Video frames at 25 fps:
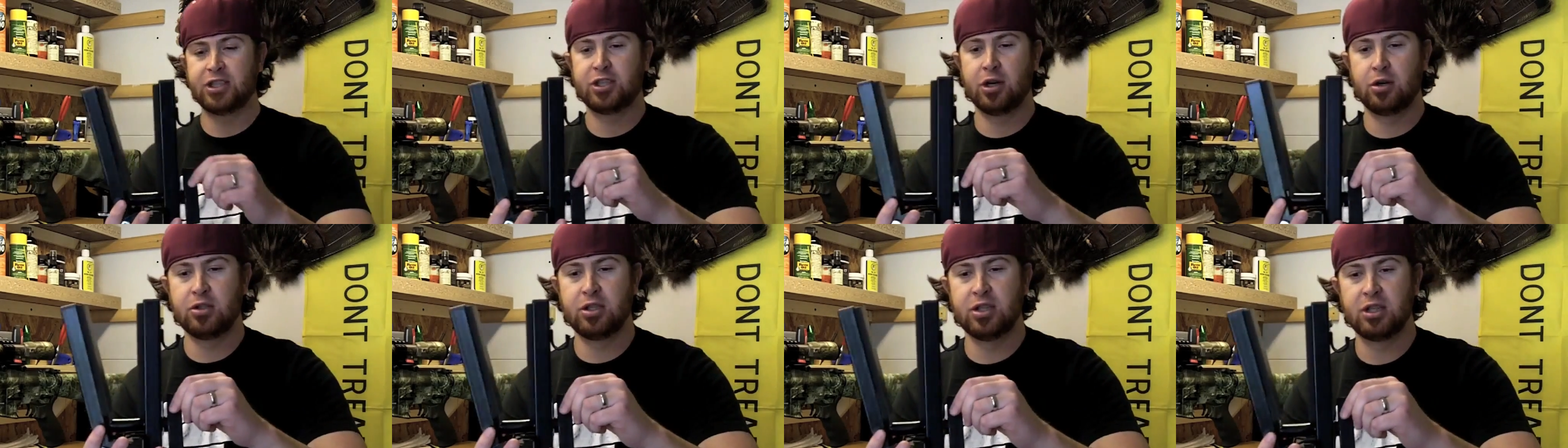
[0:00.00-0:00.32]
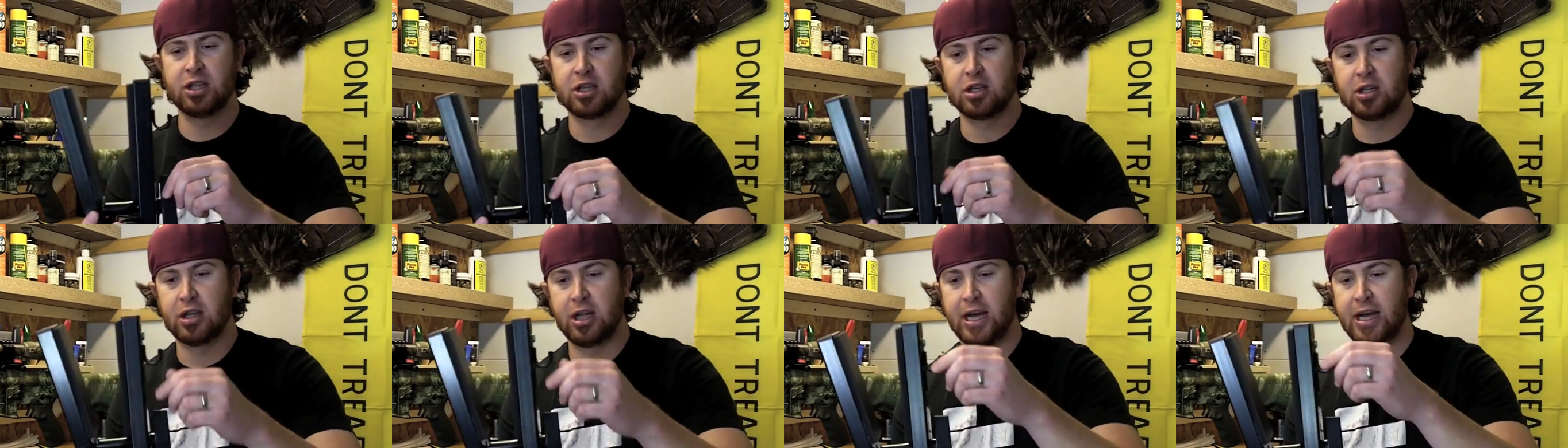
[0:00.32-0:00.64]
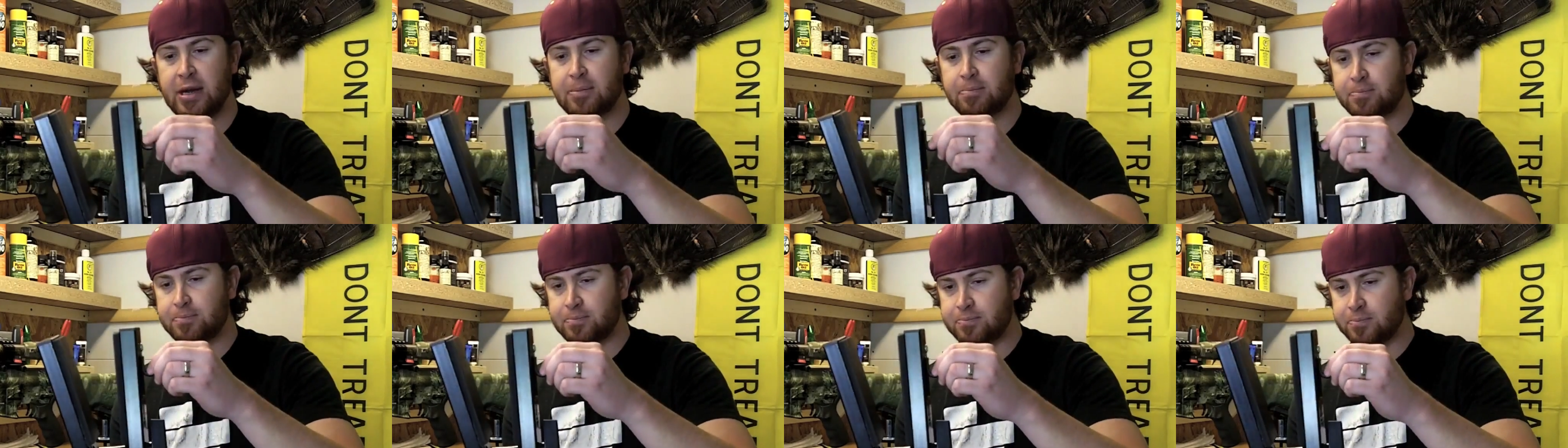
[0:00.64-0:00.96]
showed you the
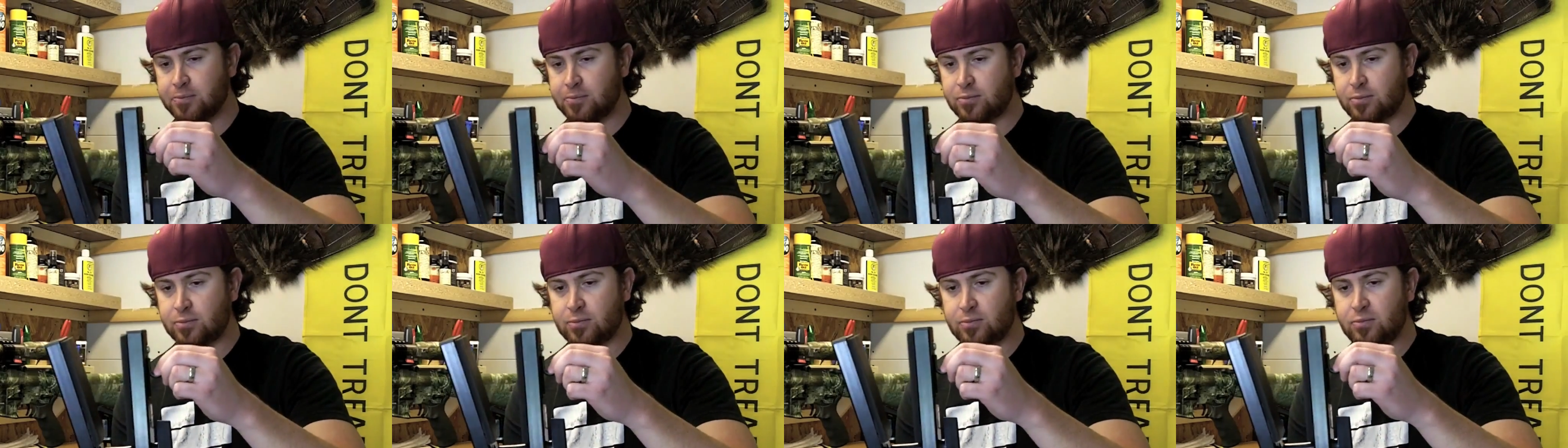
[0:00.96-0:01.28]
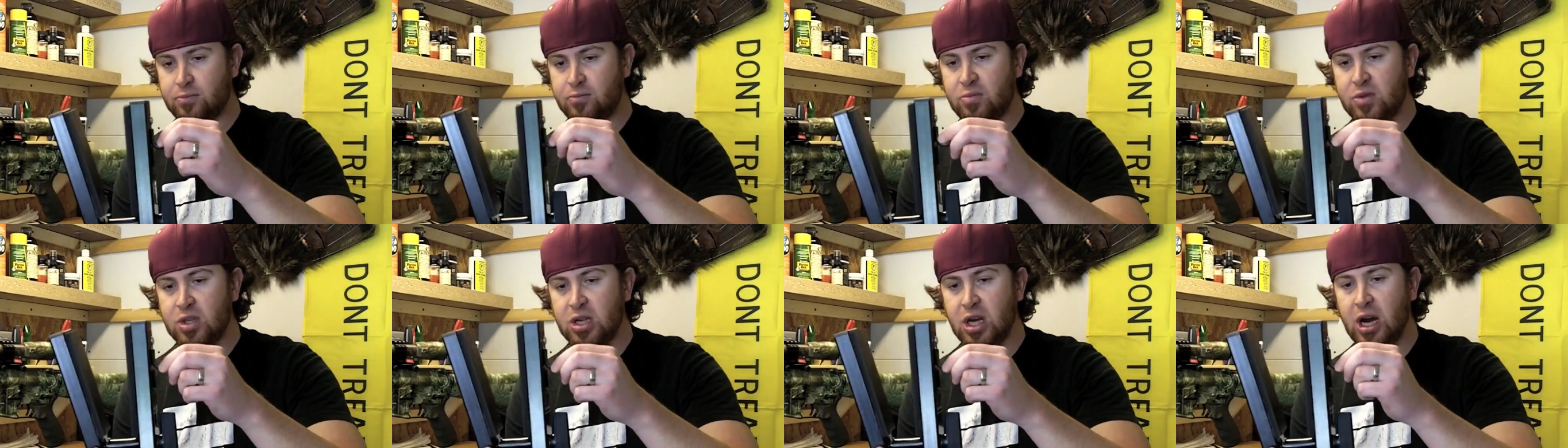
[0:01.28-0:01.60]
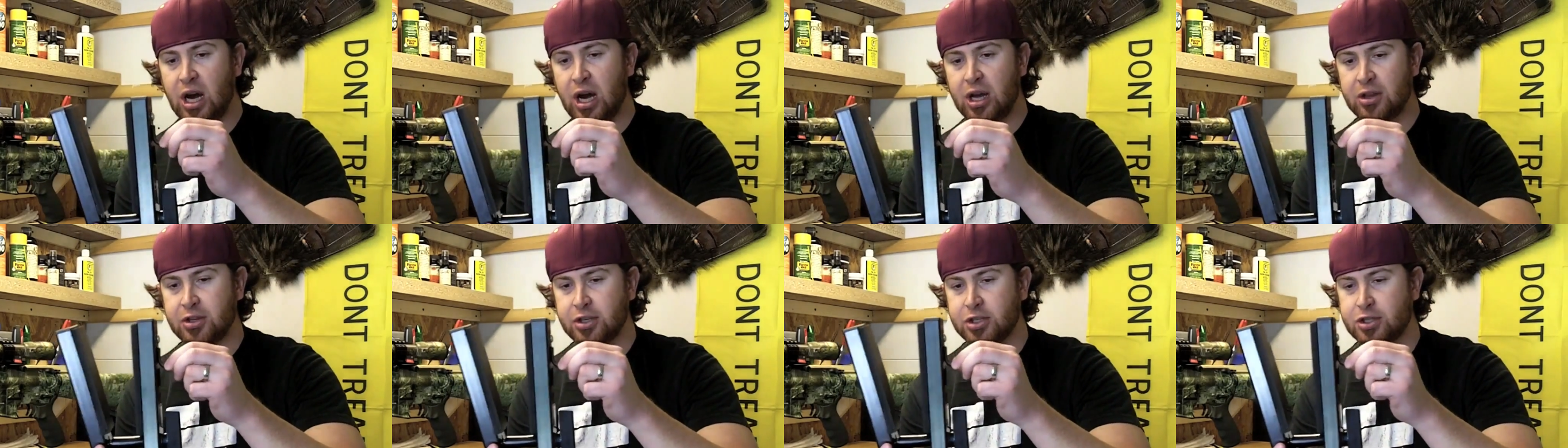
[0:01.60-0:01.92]
clamp,
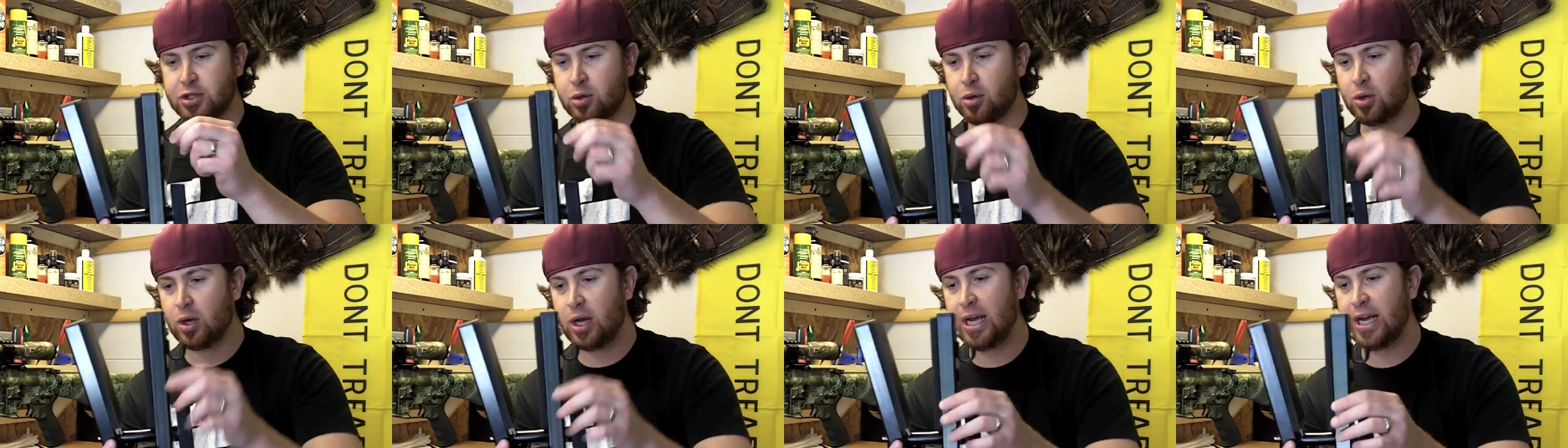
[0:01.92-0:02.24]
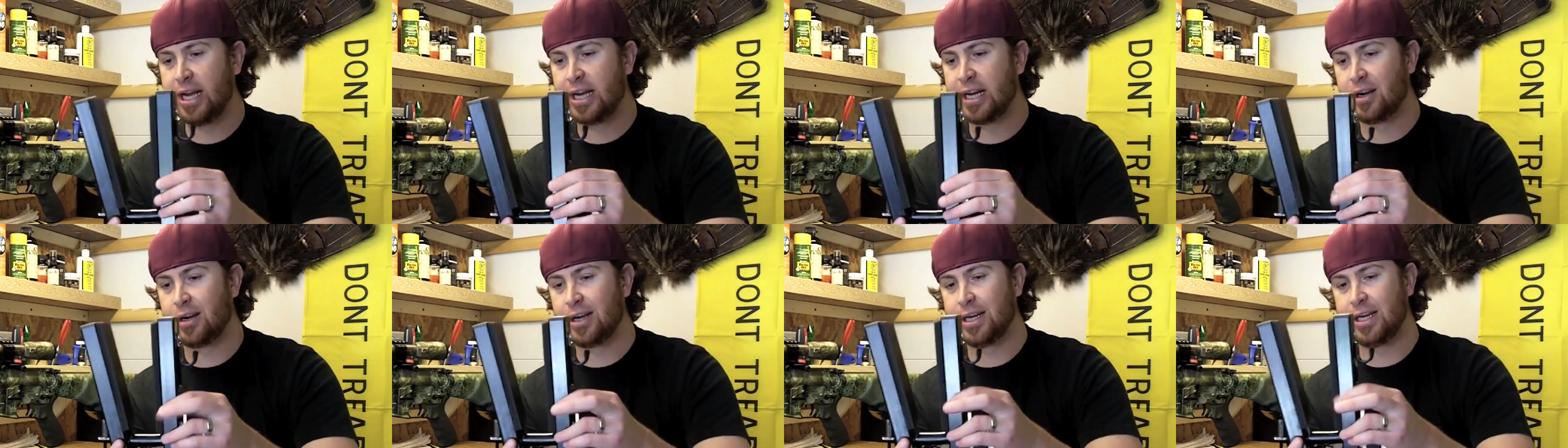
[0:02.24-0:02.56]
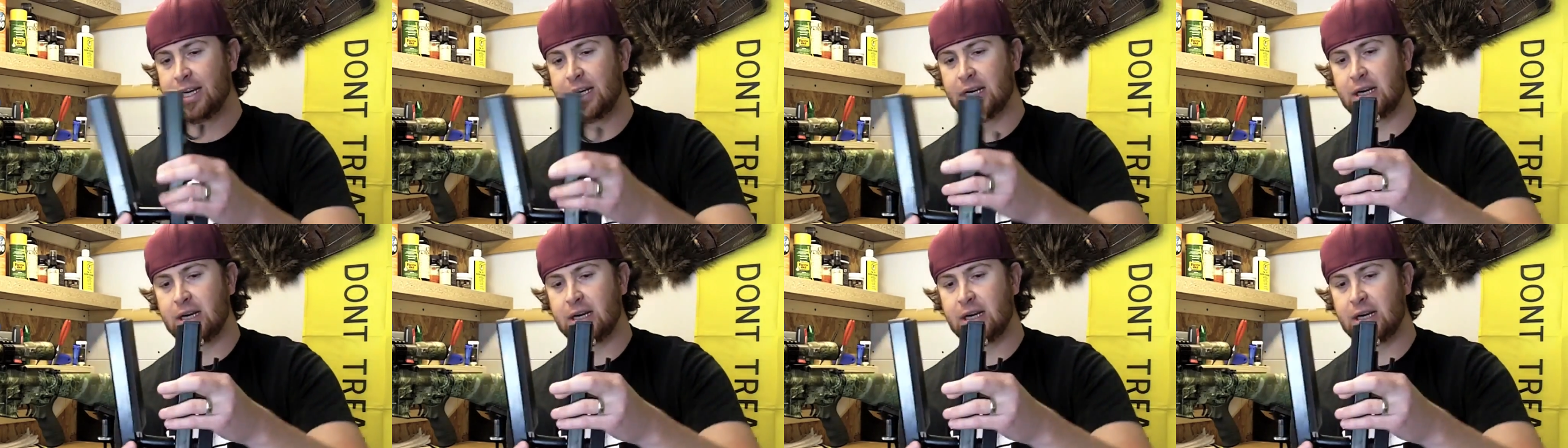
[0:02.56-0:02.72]
the tool hanger